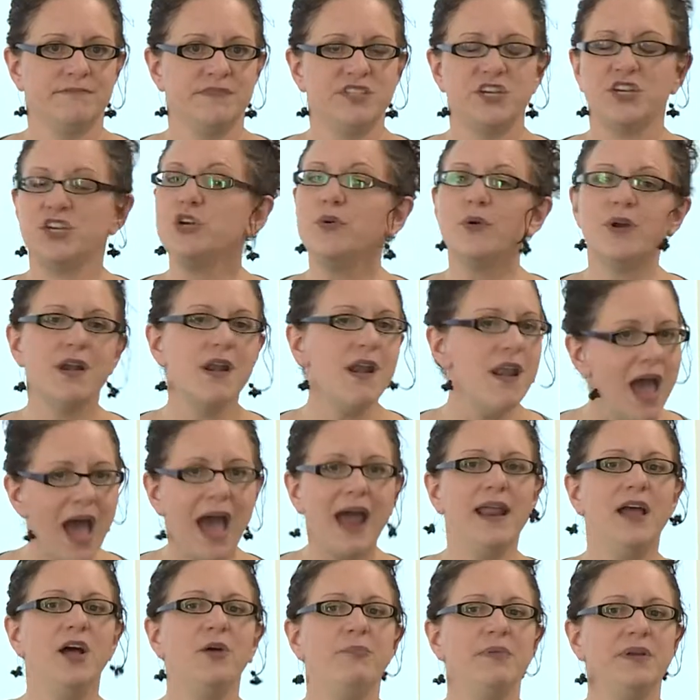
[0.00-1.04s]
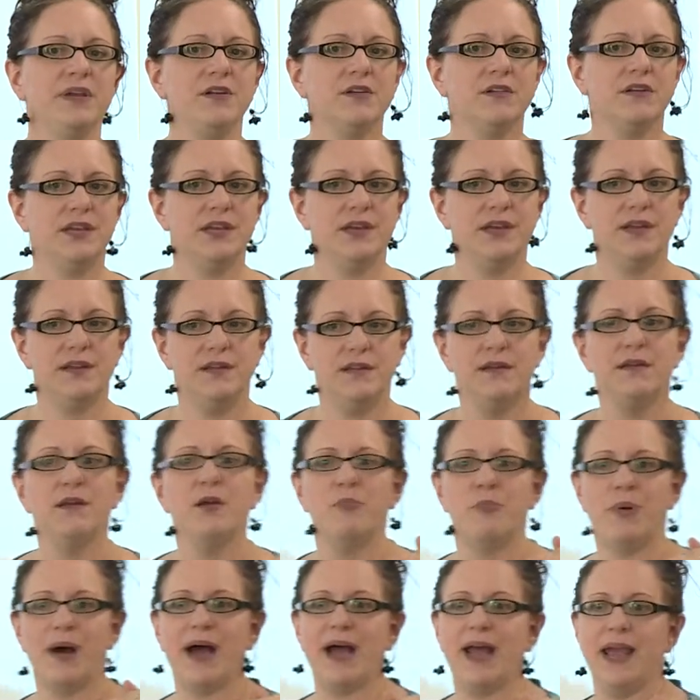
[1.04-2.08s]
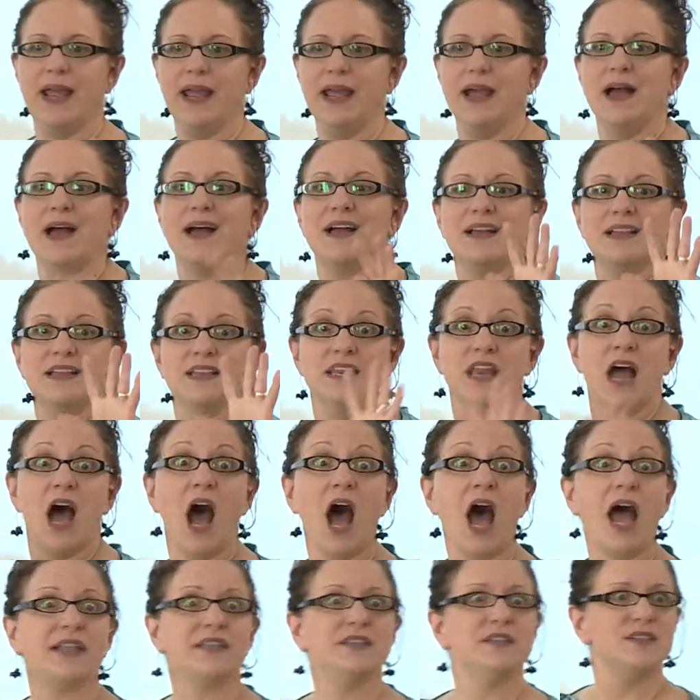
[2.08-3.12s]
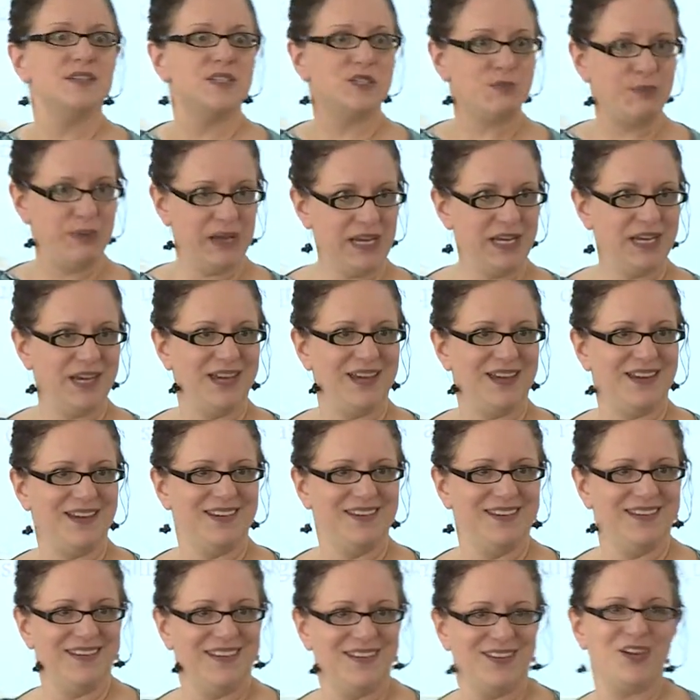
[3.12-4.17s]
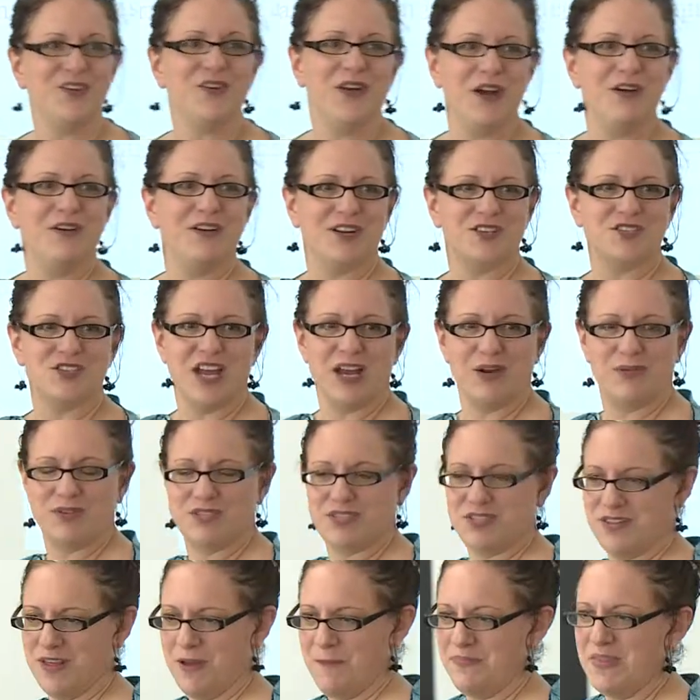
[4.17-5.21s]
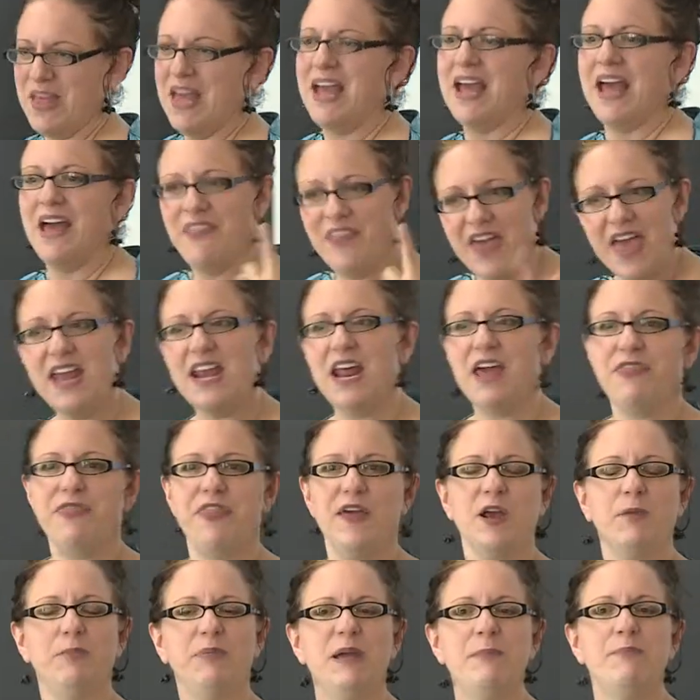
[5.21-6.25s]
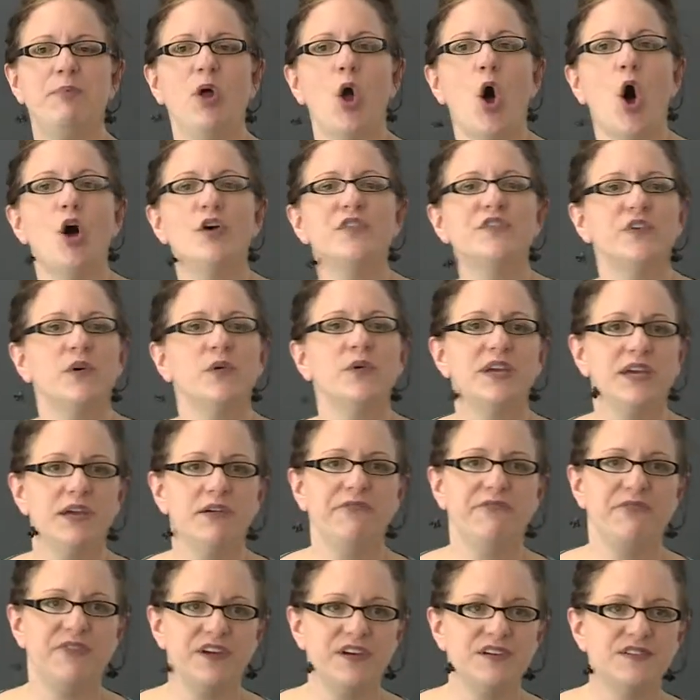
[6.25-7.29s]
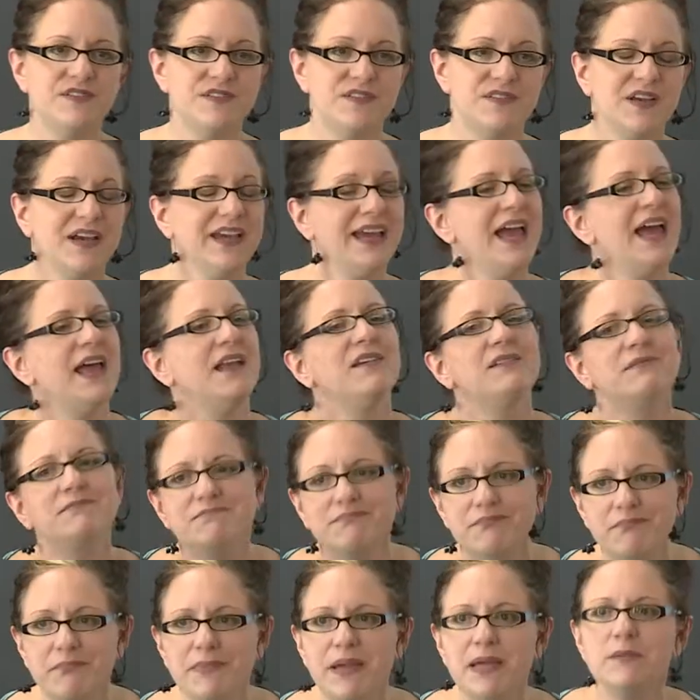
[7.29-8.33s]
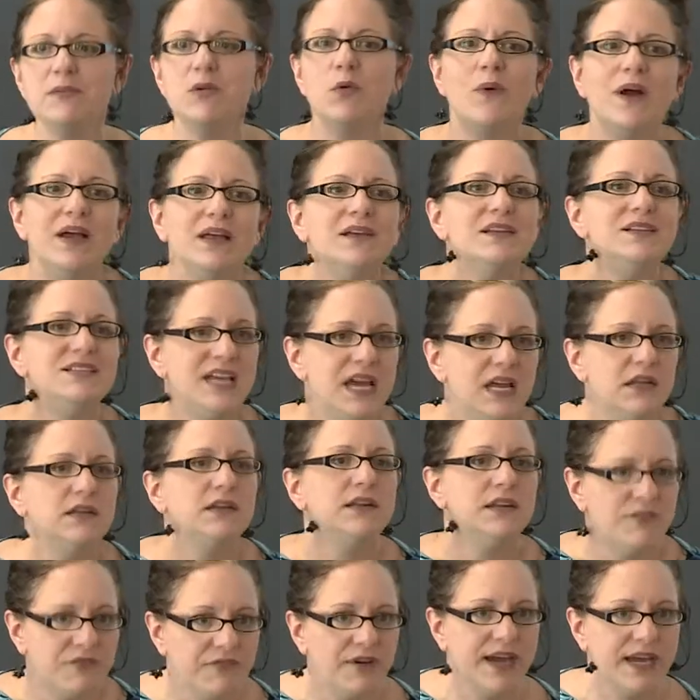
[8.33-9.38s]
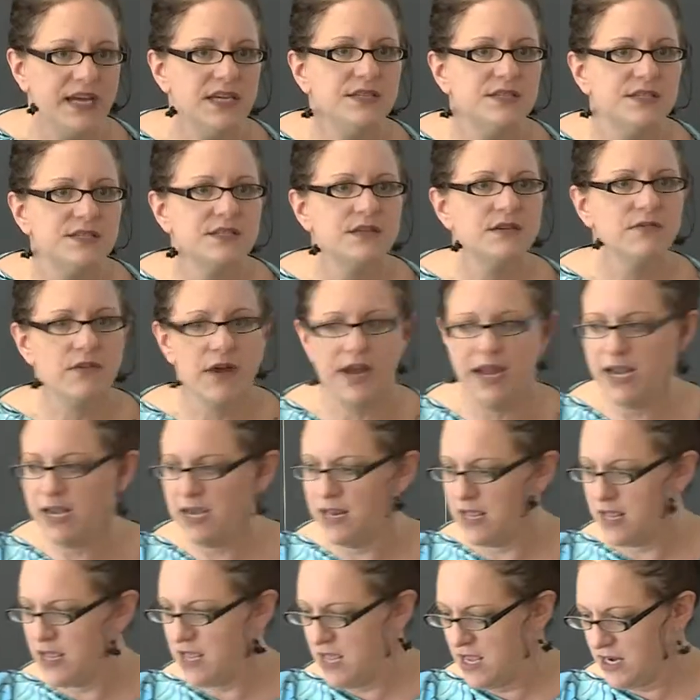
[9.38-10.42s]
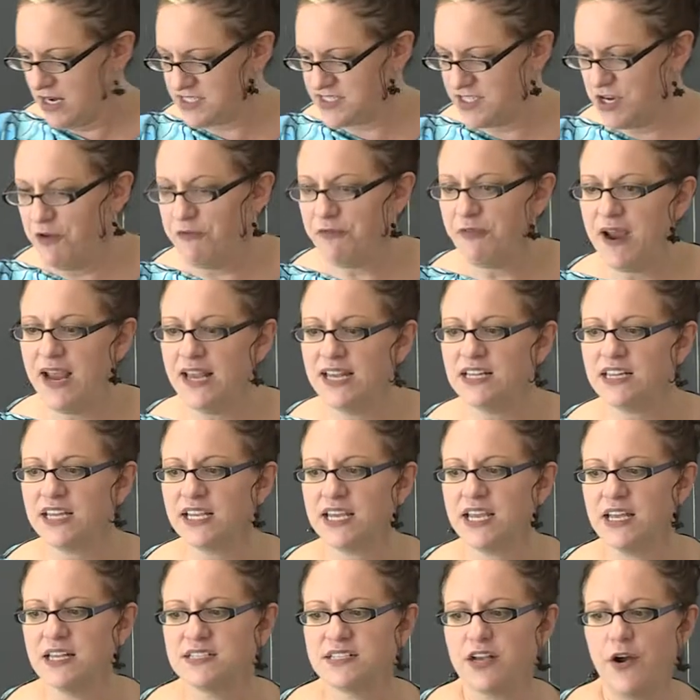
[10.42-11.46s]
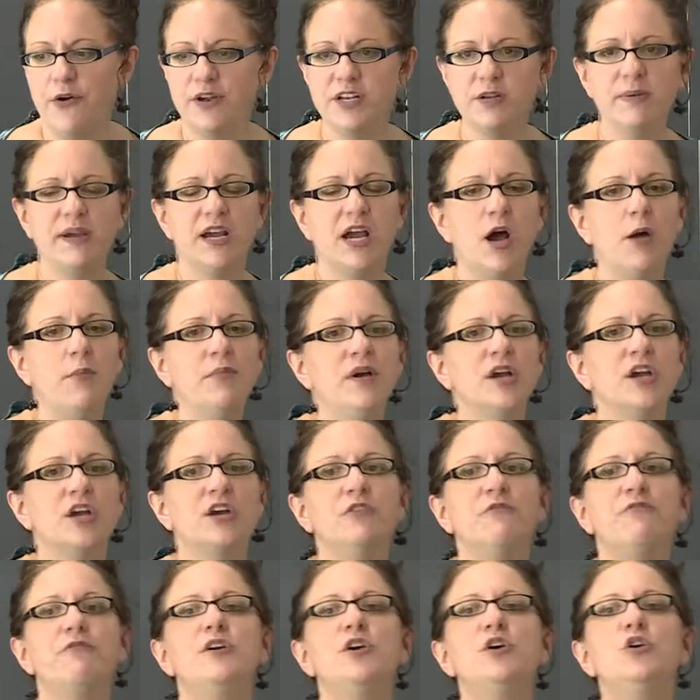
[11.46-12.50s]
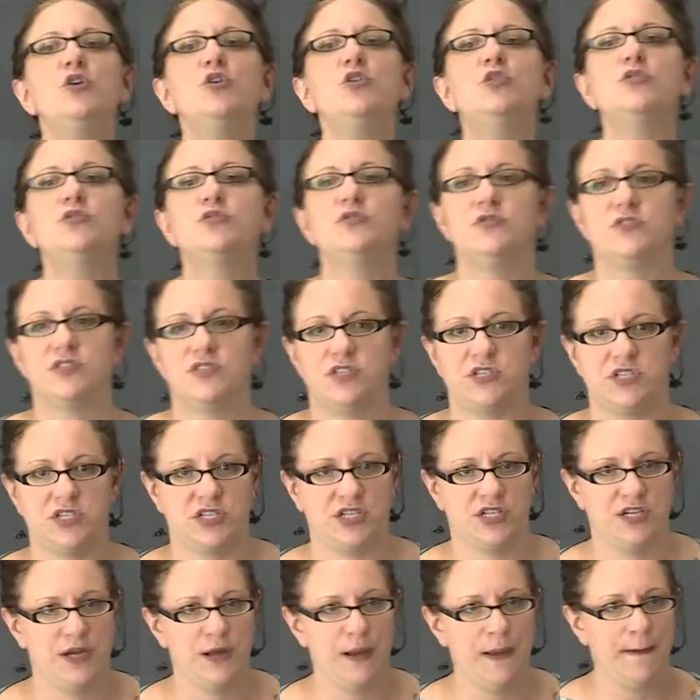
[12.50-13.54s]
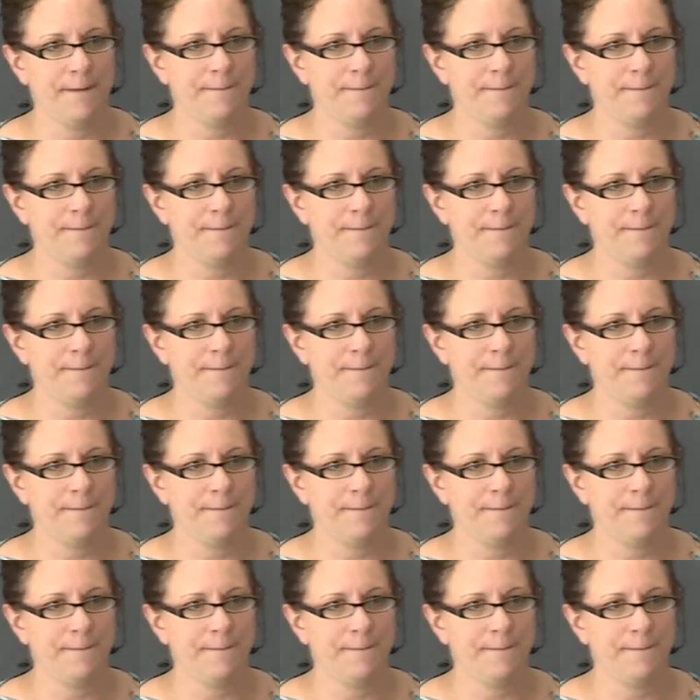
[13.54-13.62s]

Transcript: So you are not helping your kid by not speaking your heritage language to them. And then I think people also give this, again, well intended advice, right? Because they're afraid that the kid's going to become confused.